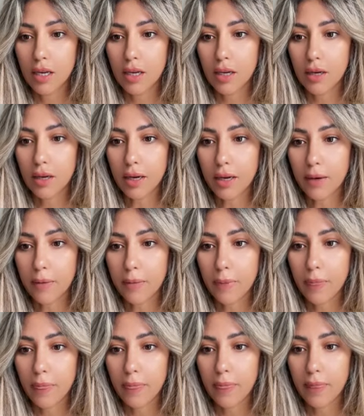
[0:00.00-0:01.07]
Okay.
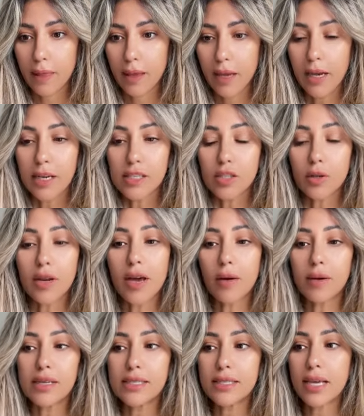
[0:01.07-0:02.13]
So now
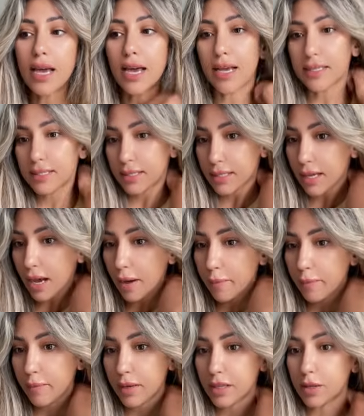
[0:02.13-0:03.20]
it says
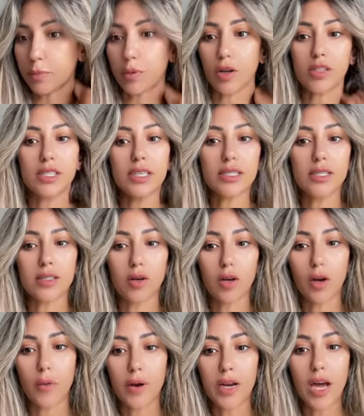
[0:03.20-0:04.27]
the process is
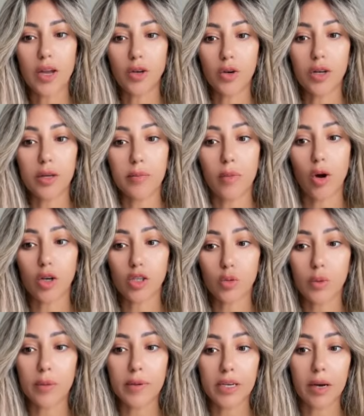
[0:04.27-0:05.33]
ongoing and your inbox
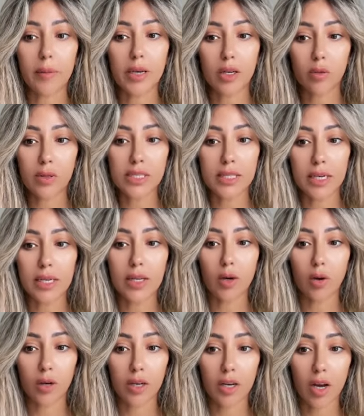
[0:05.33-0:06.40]
will become increasingly
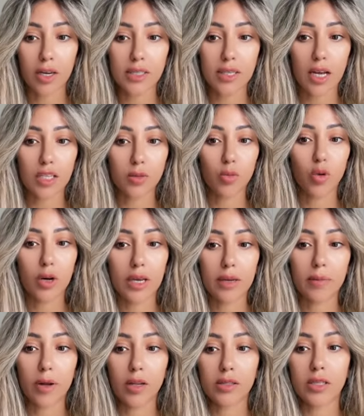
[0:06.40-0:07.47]
organized as more
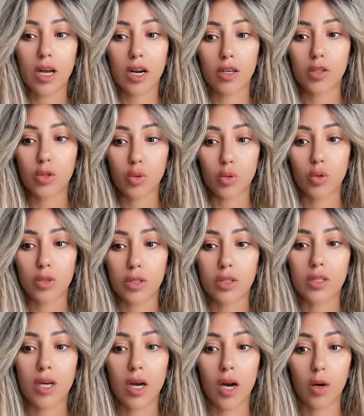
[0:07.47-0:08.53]
emails are
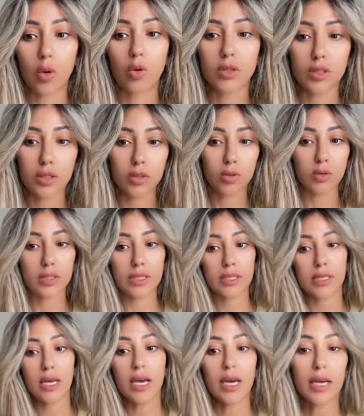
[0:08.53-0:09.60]
sorted according to these
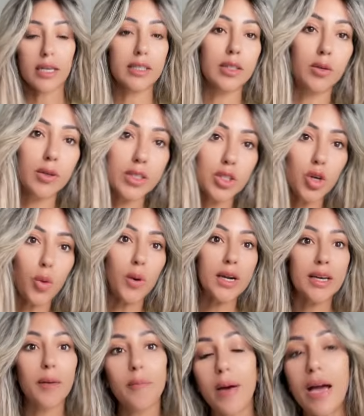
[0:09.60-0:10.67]
categories. So we'll
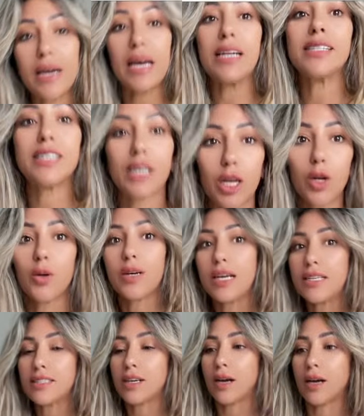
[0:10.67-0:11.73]
come back and take a look
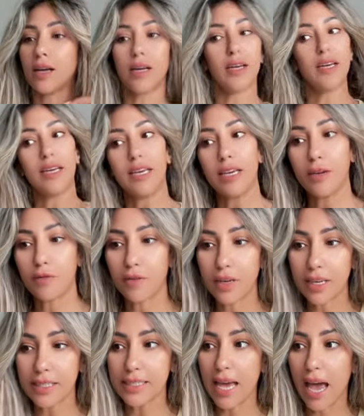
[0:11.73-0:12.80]
later if
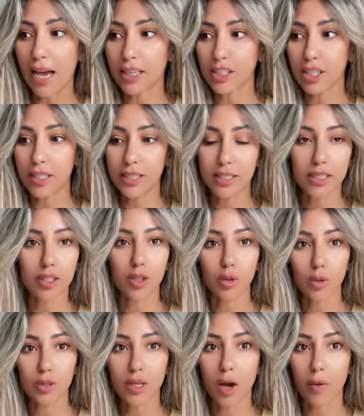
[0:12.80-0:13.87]
it actually did
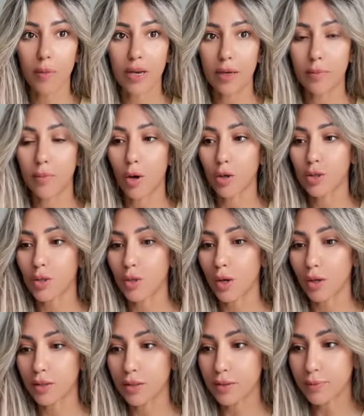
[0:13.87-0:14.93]
sort out my inbox or not.